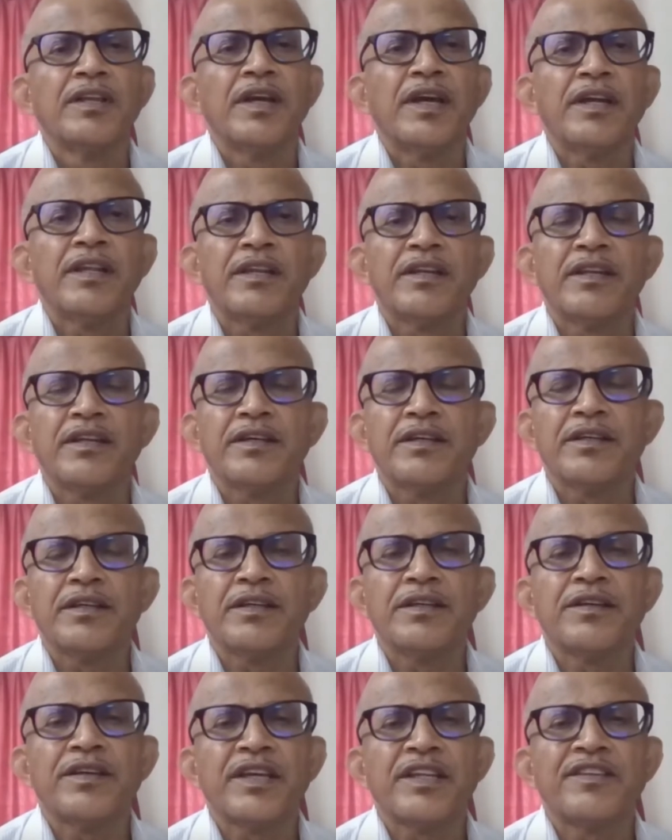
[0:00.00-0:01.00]
And
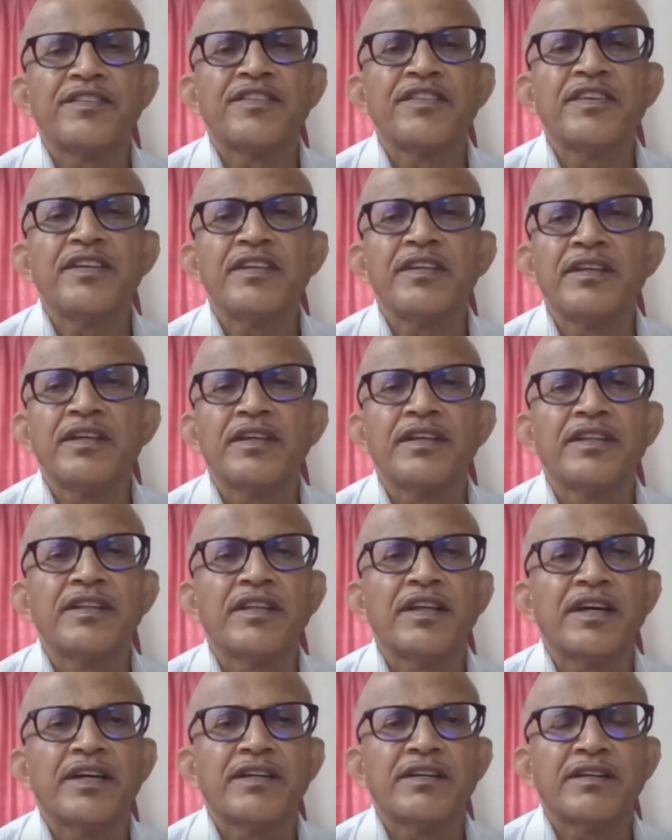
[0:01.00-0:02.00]
you can see
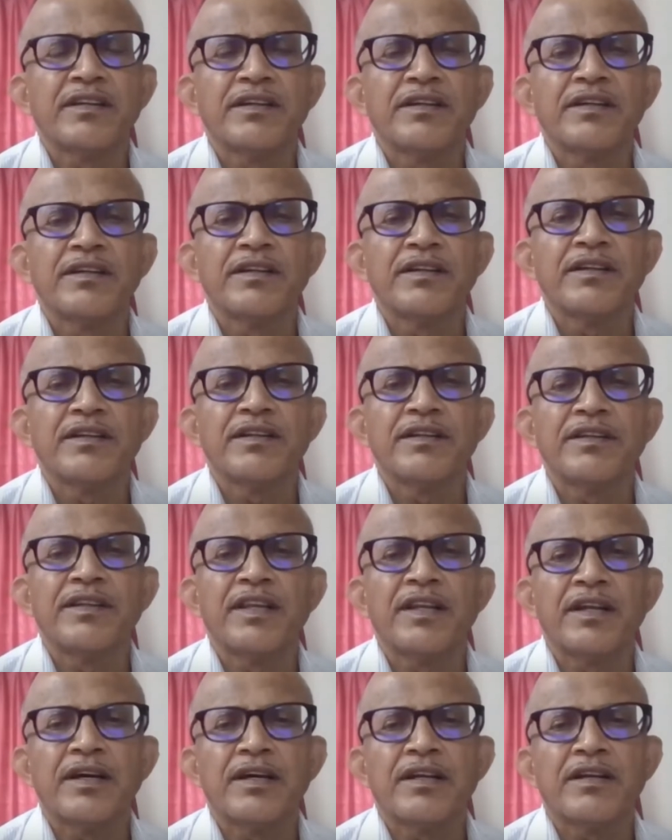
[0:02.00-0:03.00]
that
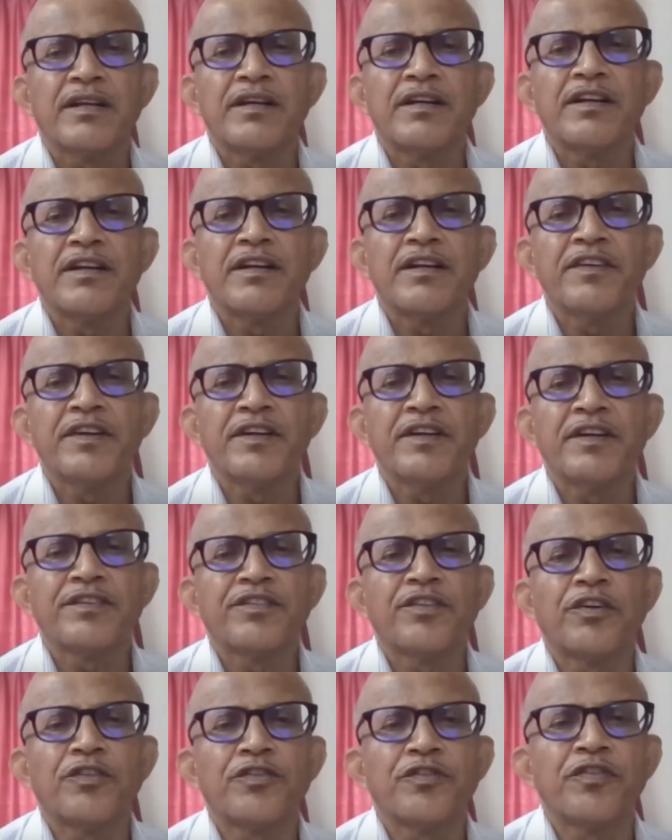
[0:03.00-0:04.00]
there are different
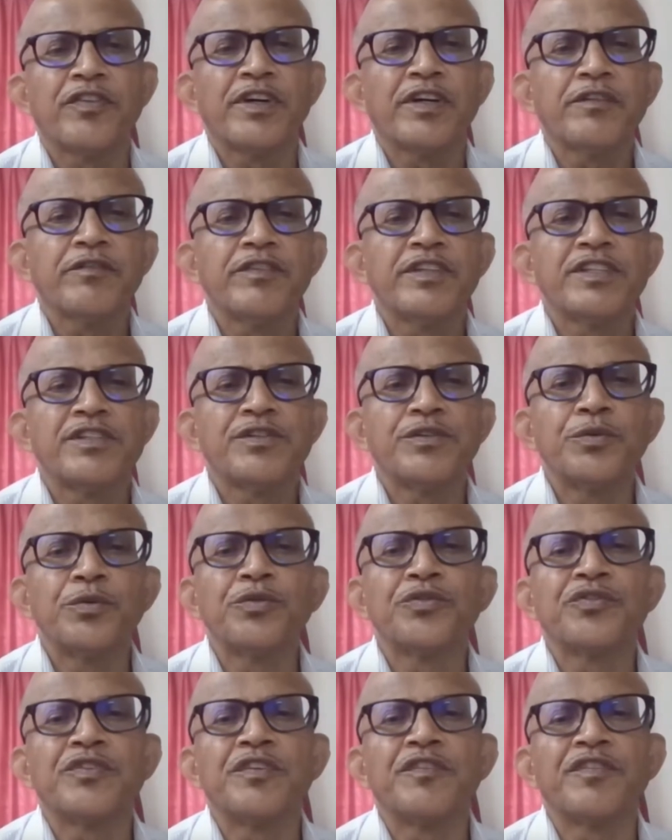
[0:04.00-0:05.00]
software which
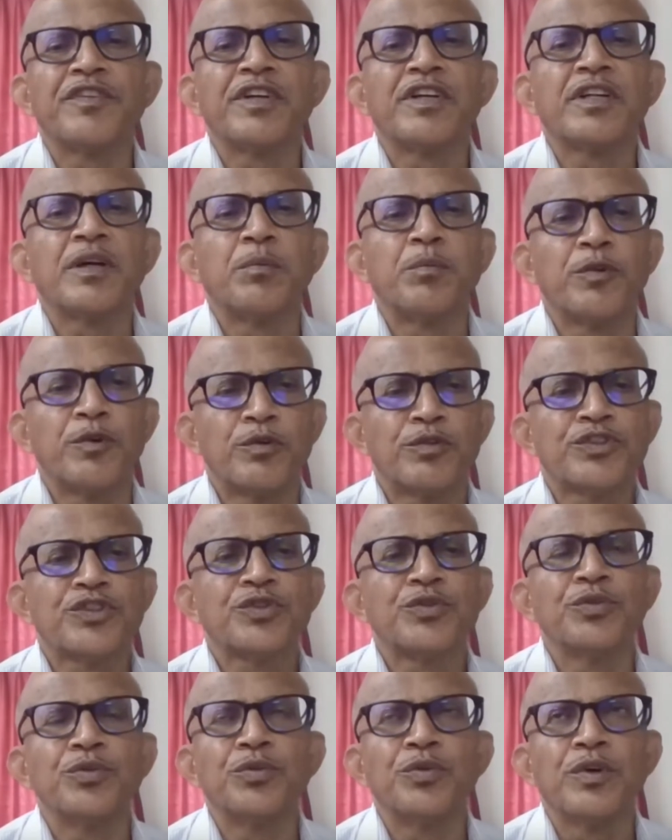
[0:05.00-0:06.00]
use different
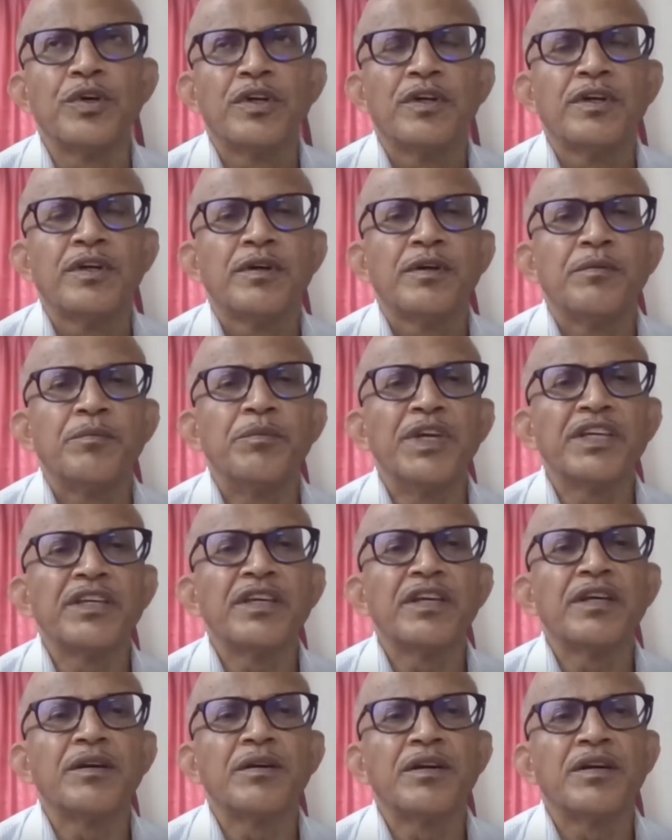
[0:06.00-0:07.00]
approach to
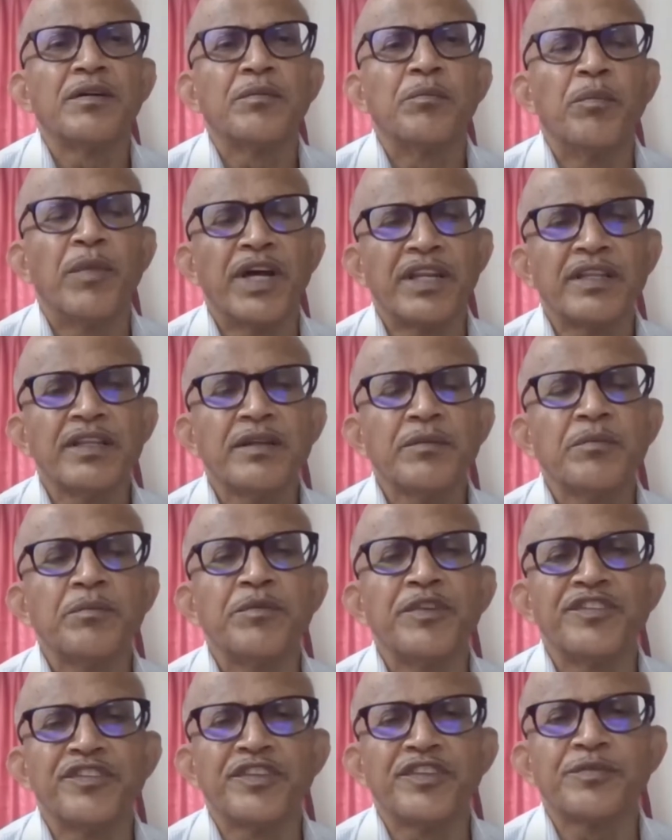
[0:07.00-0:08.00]
making money,
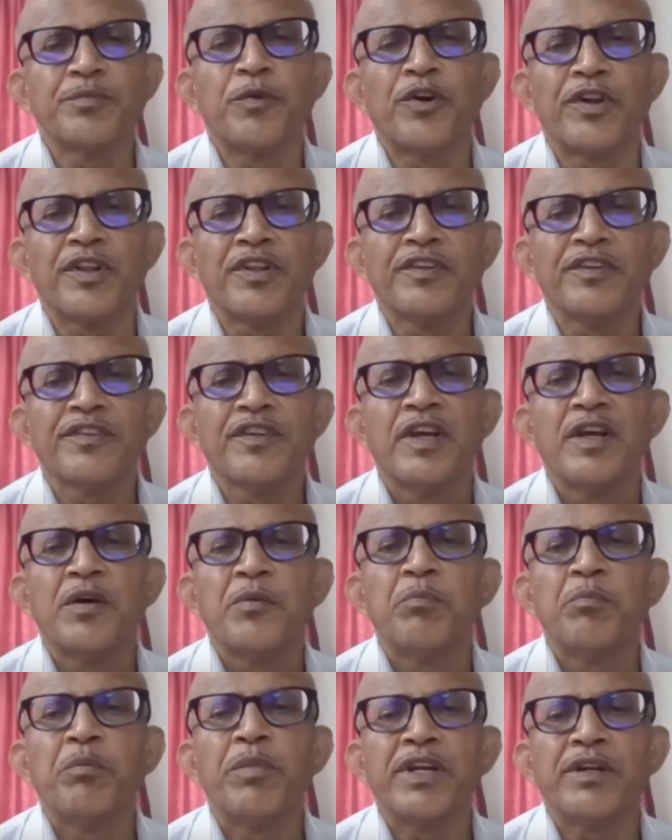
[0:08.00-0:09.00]
business models.
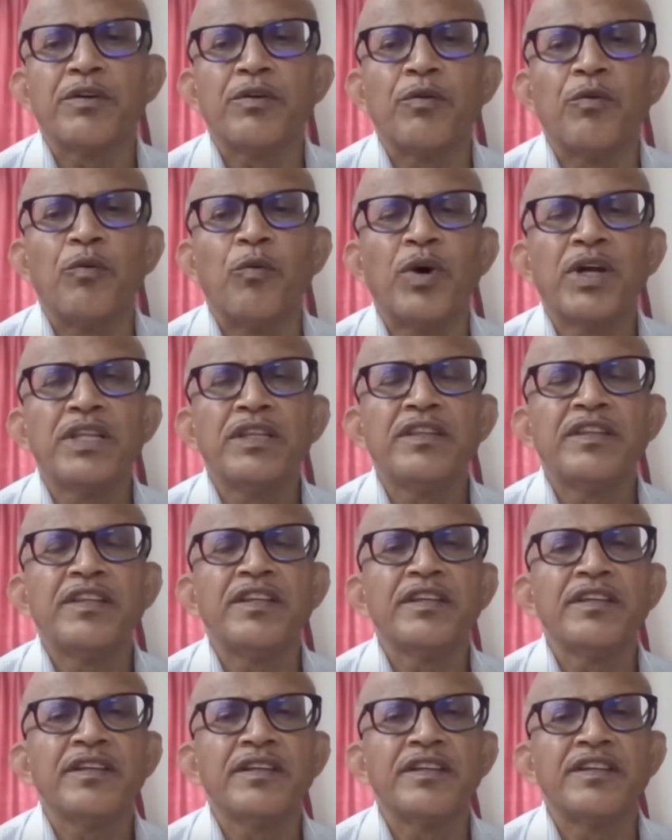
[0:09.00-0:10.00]
But one
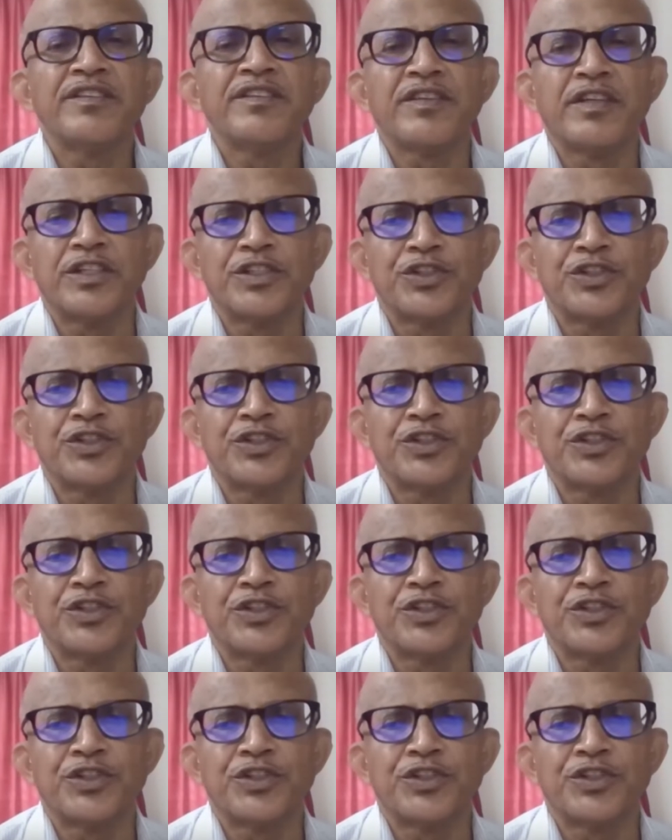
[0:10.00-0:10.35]
thing is